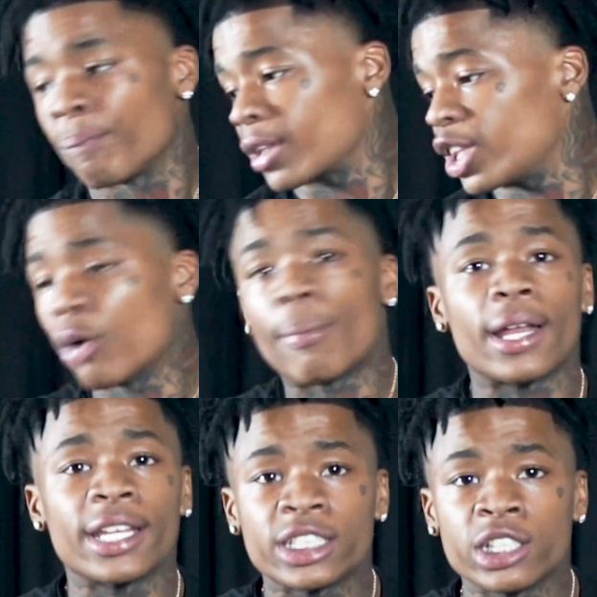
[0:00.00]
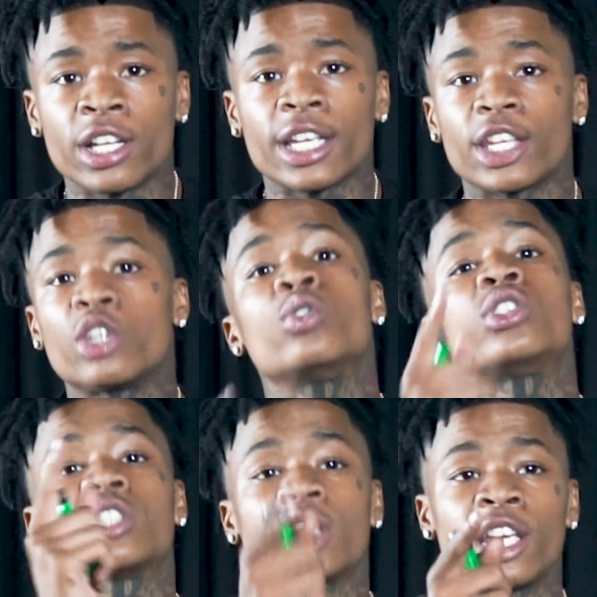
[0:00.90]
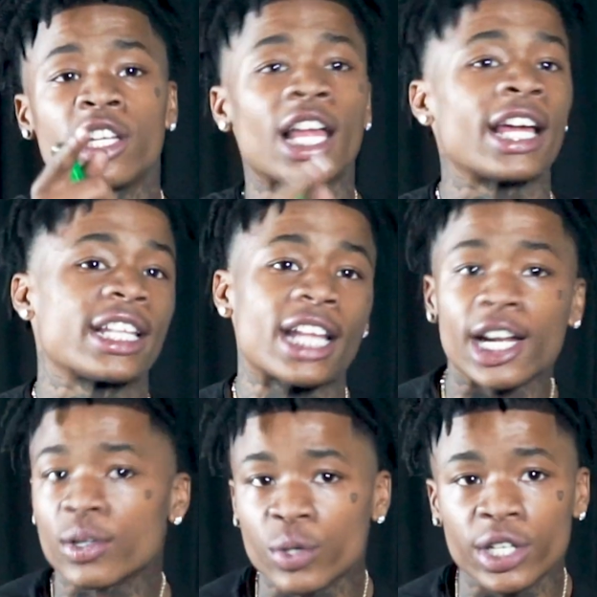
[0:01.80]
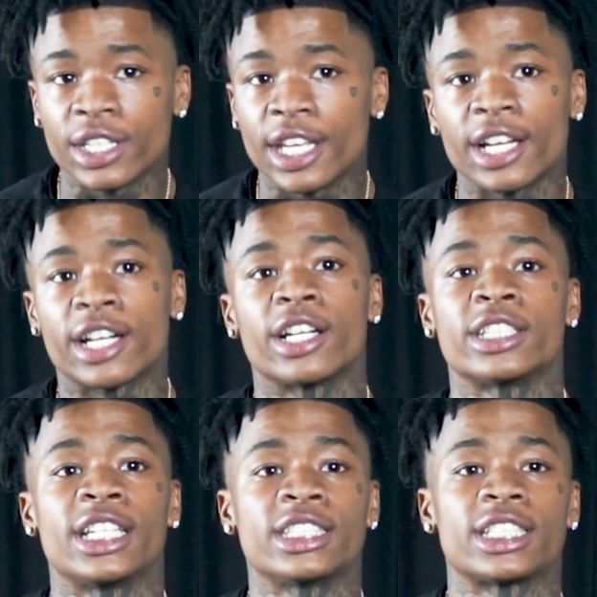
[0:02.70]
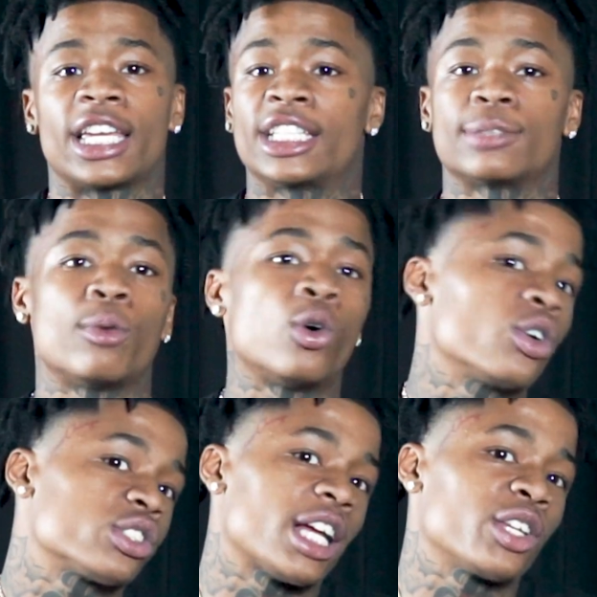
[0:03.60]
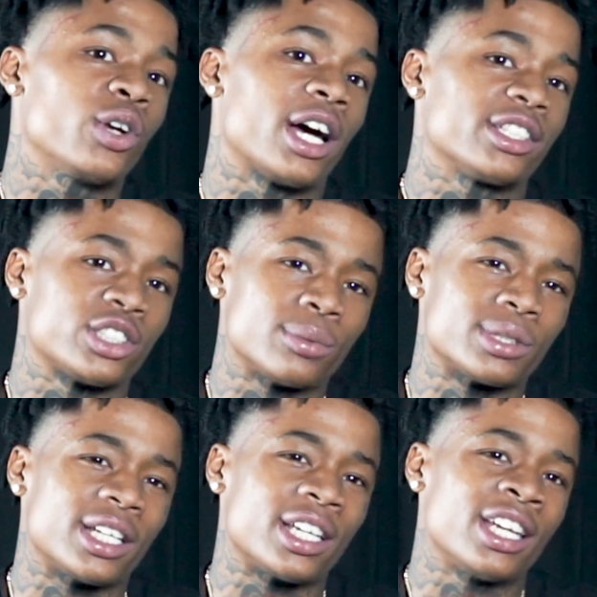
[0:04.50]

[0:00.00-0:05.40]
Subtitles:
nobody is looking. You still, like, not a real nigga because it's morals. Like, you got, see what I'm saying?